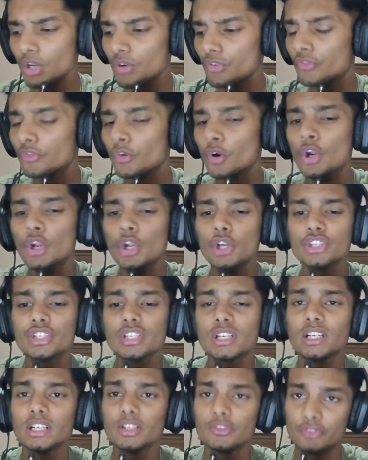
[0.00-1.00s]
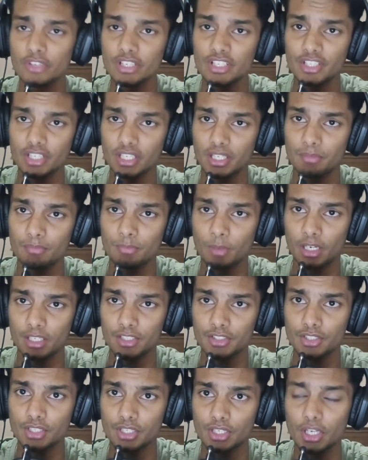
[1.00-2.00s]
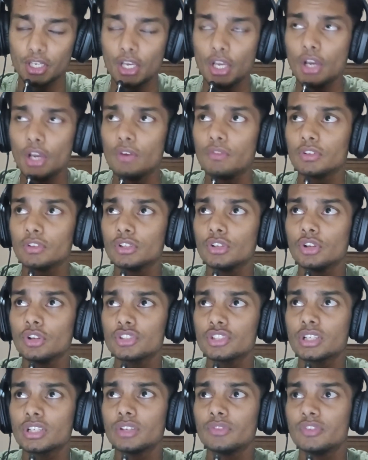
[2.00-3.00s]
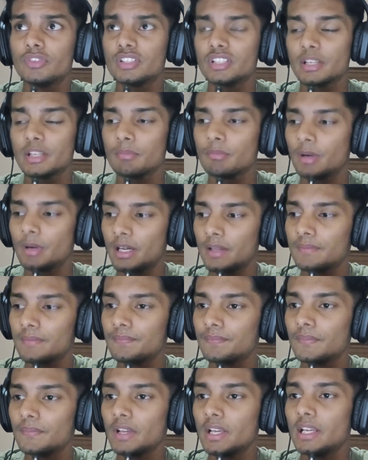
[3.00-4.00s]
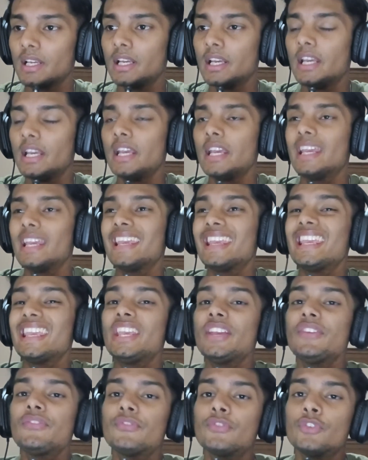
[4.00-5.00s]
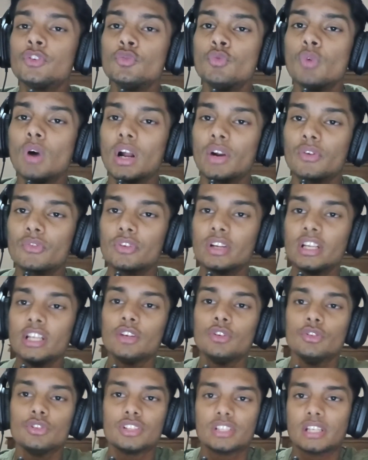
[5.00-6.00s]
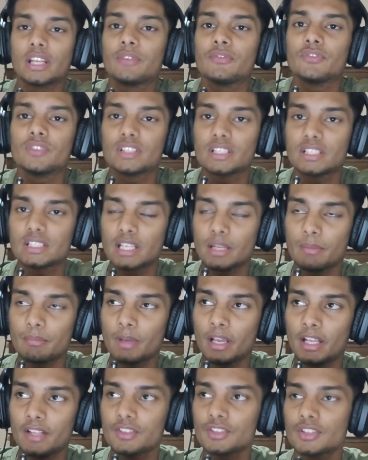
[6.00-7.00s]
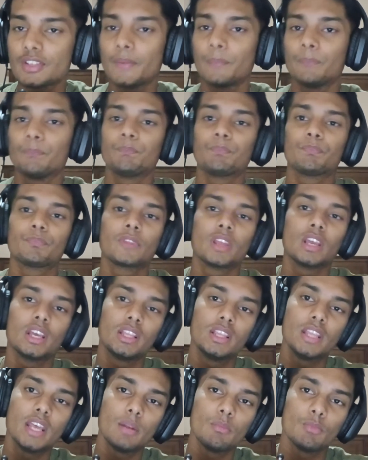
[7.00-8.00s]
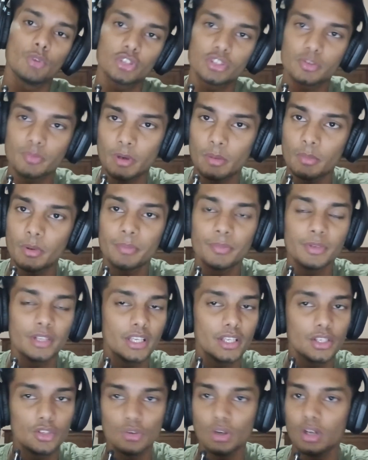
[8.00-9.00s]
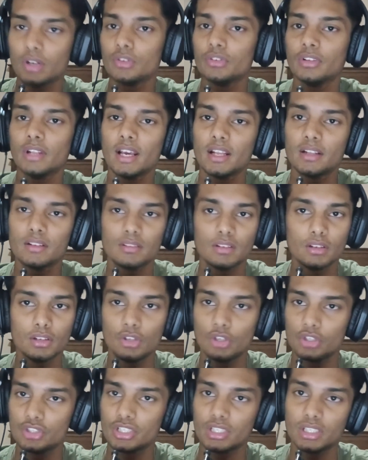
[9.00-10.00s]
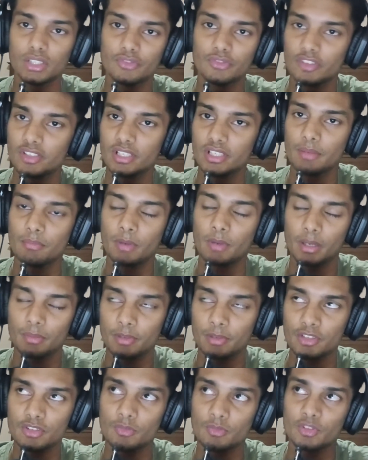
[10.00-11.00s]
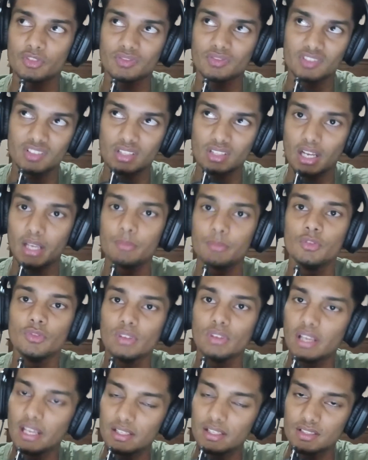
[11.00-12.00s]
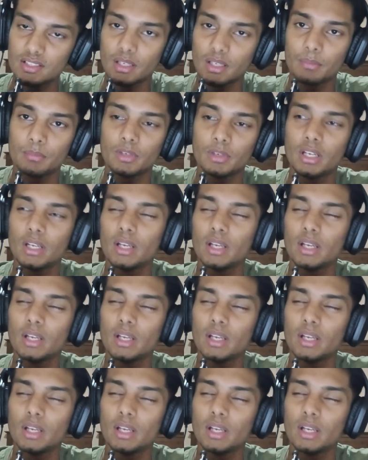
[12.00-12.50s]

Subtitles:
for logical reasoning part, for the logical reasoning part, if you are really good at physics and maths, then most probably you are good at logical reasoning part, because most of the time you will get some